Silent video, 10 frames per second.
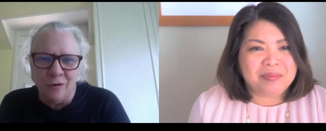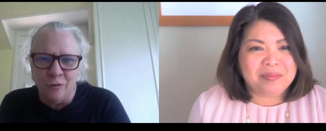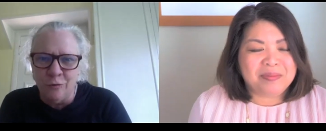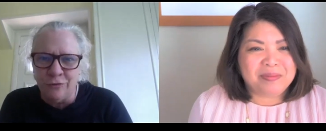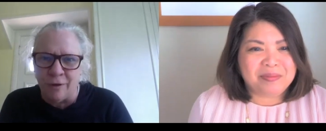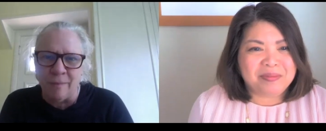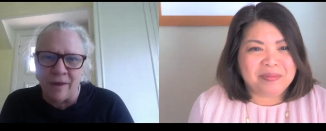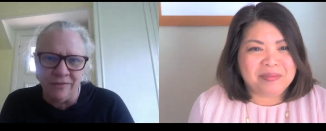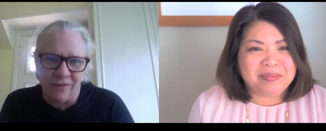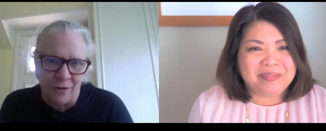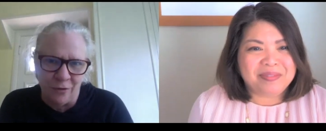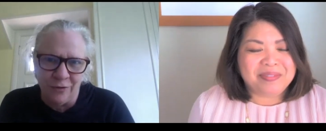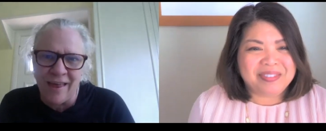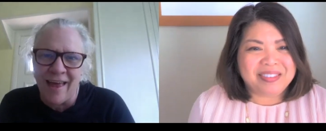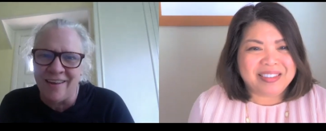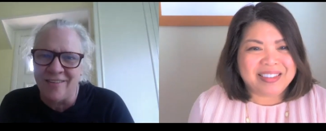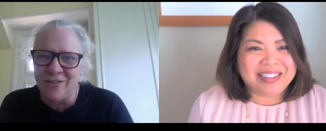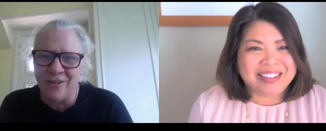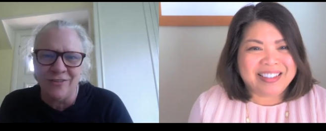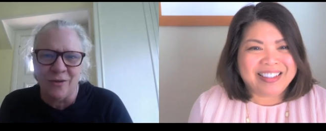Speaker 1: gruesome, as you know, you said. It's
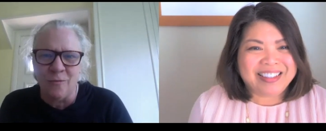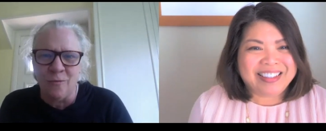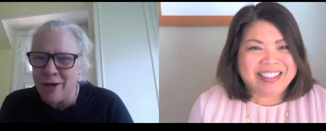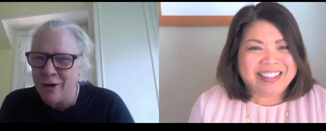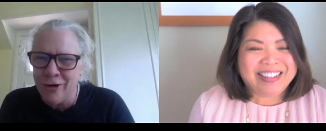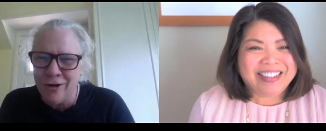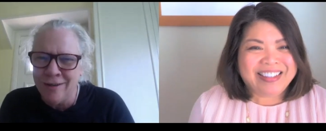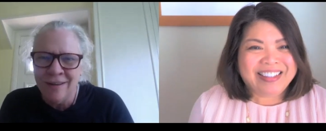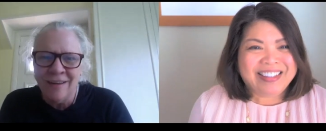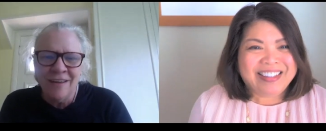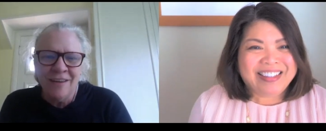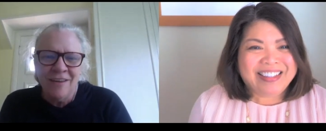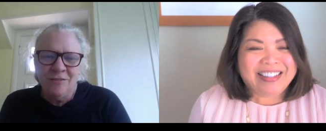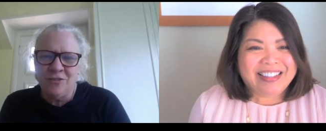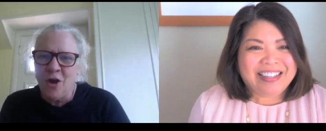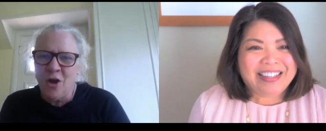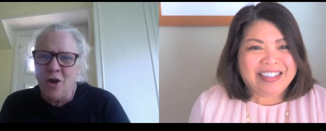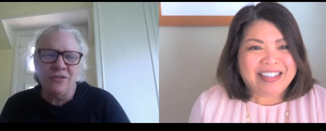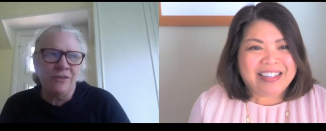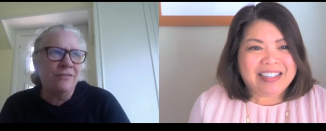just a weird show,
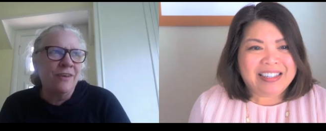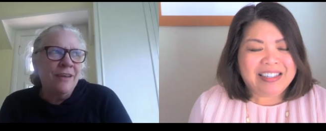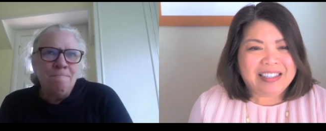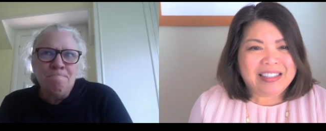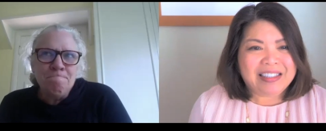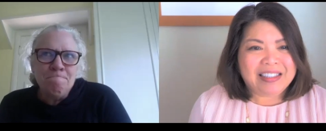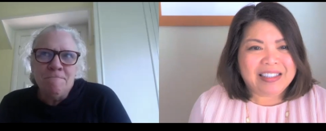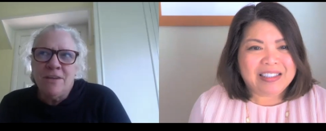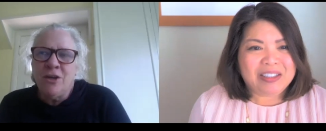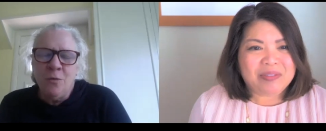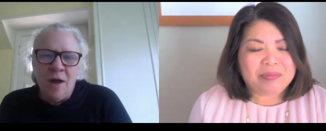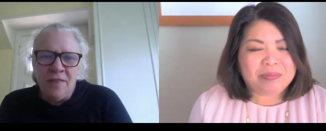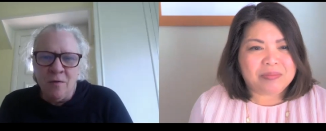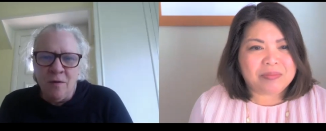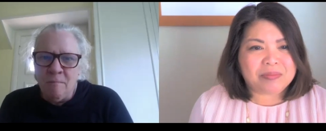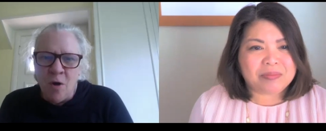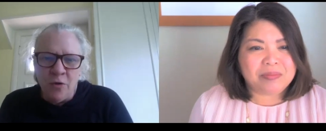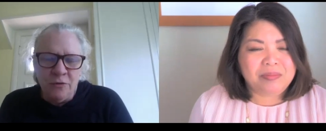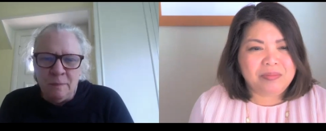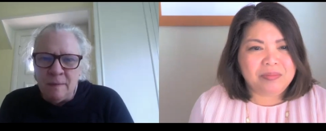which is you know, I think
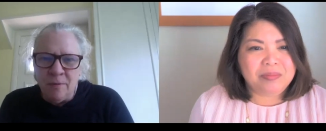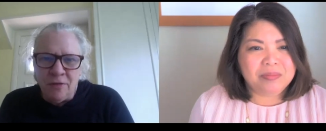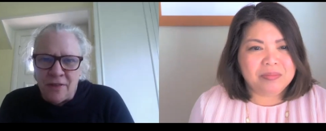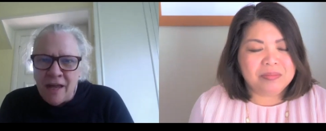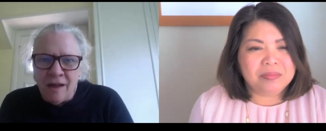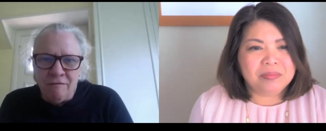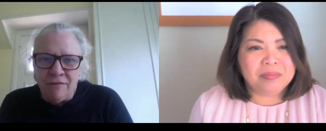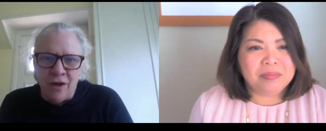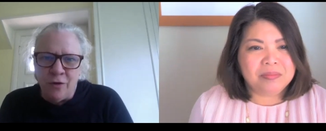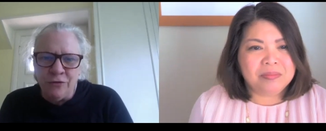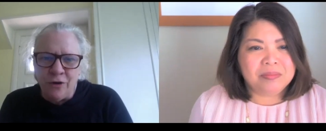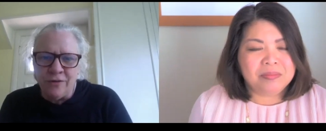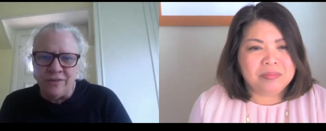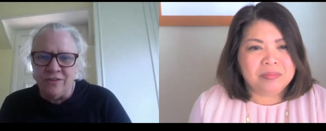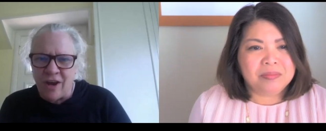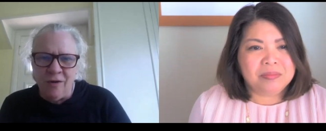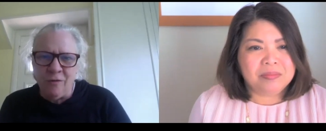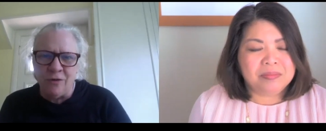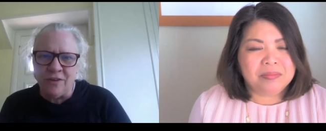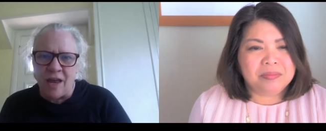most people think of the Ozarks in general
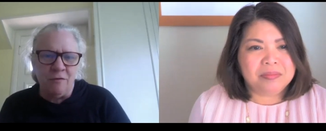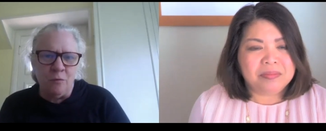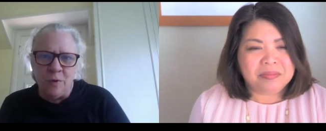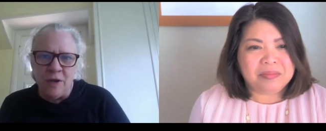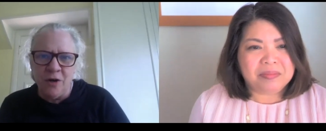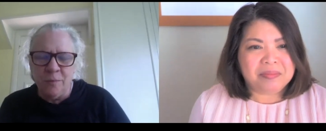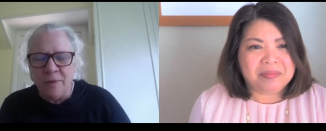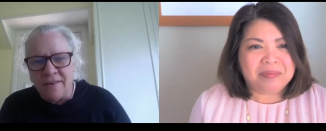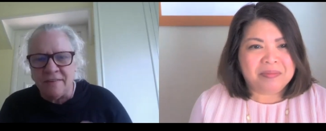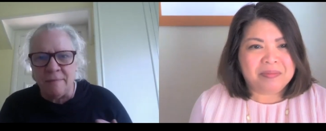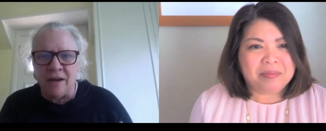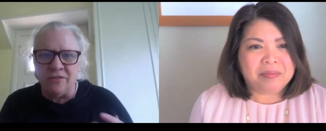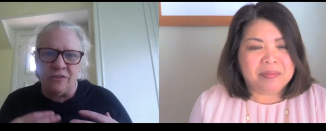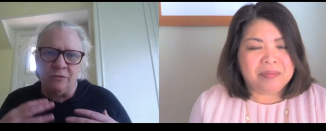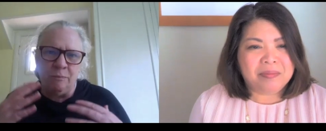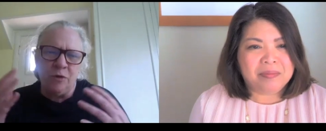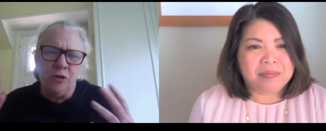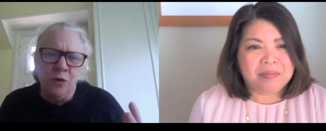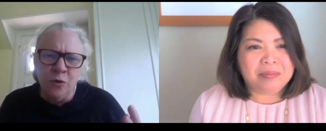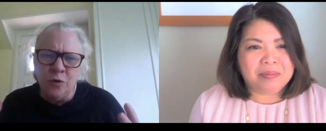as kind of a weird place. I mean, it's this
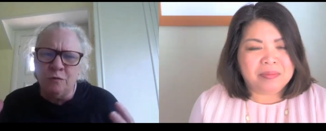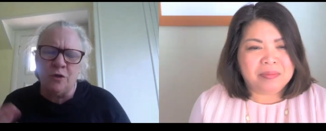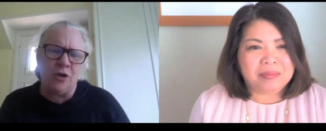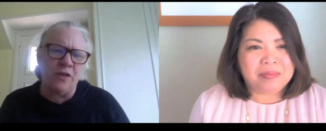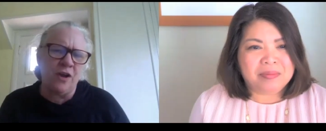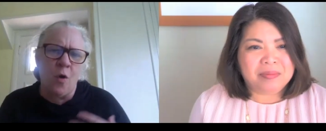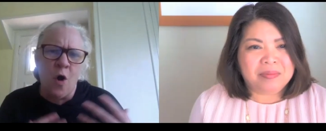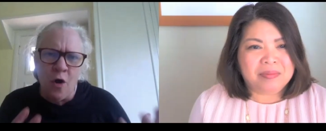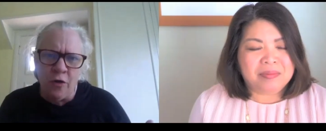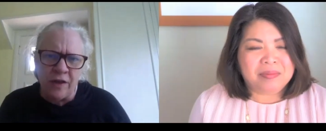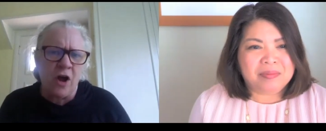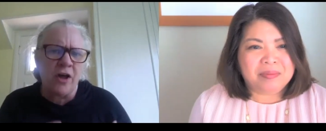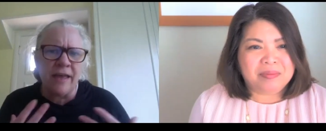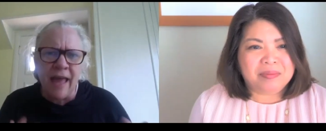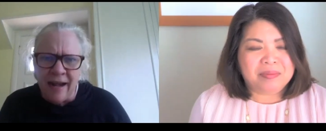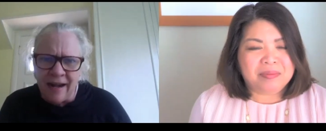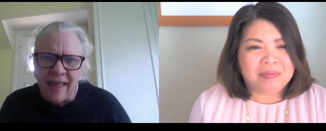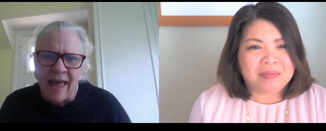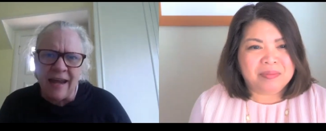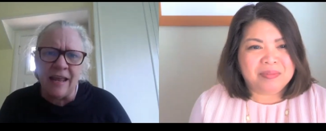beautiful, you know, they go, oh, they talk again and
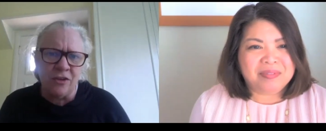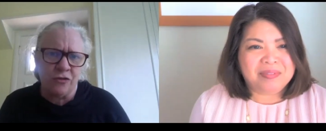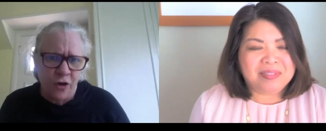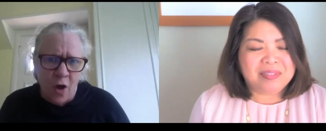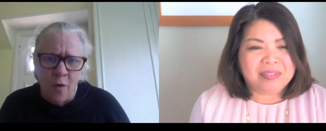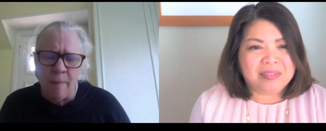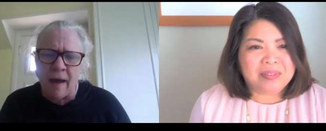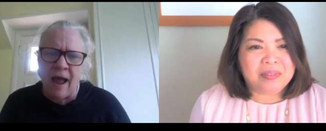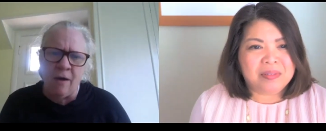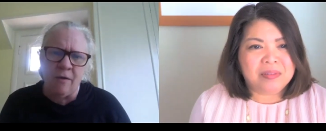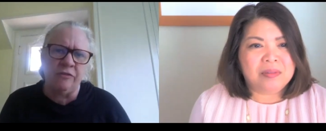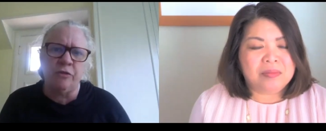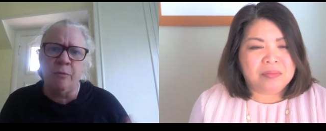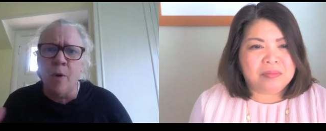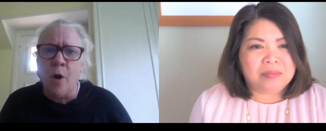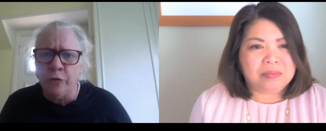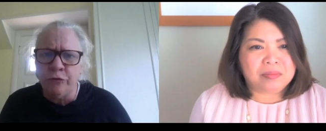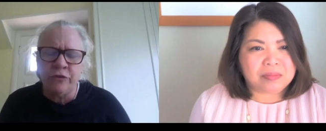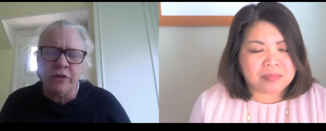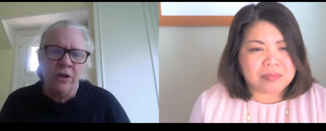again in the show about how it has the most